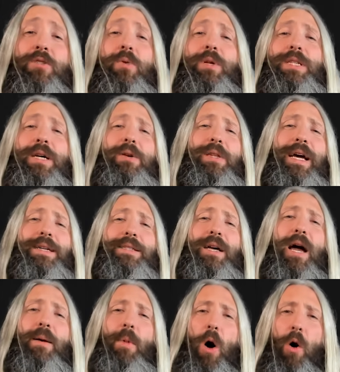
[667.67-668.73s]
So until next
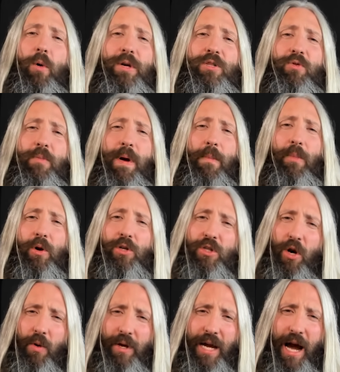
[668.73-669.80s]
time, always remember,
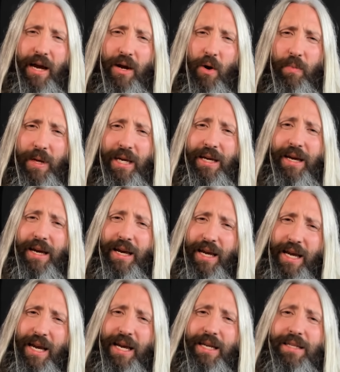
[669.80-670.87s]
Tony Iommi
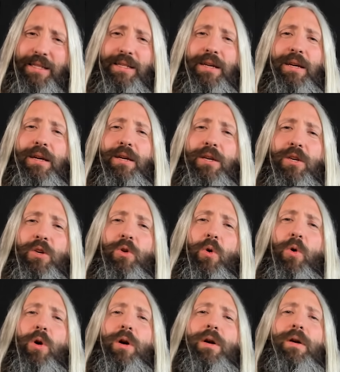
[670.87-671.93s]
is
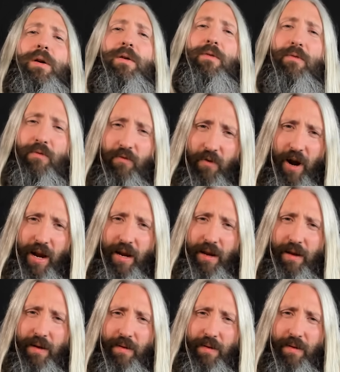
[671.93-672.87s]
your friend.